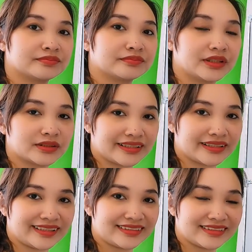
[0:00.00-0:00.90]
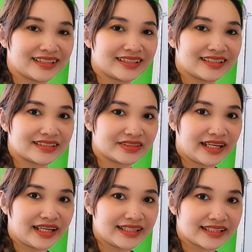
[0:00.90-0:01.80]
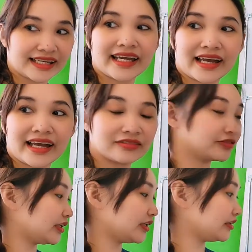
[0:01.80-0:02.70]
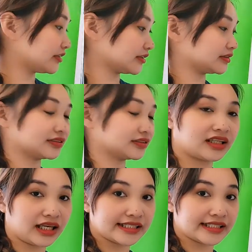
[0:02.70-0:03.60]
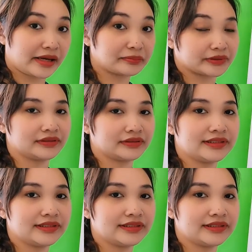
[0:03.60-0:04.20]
Okay, so next I have here examples.